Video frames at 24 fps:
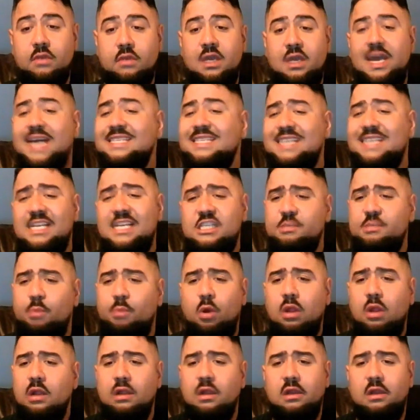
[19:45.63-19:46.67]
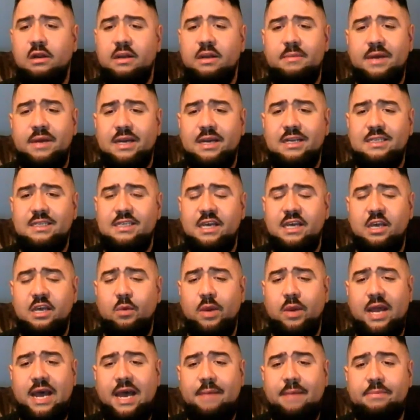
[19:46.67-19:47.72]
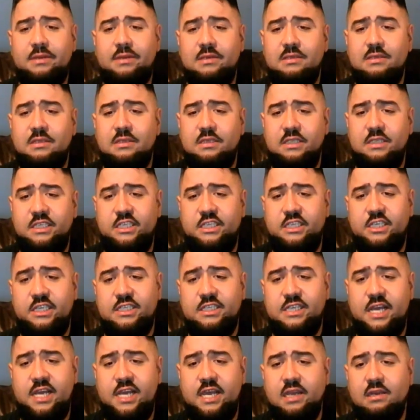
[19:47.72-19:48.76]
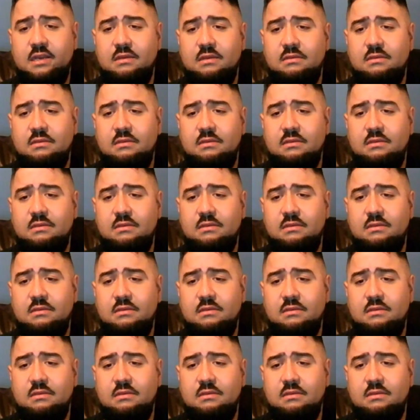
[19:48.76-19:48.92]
it's not a spoiler alert. I'm not going to tell you what happens, DJ Stank.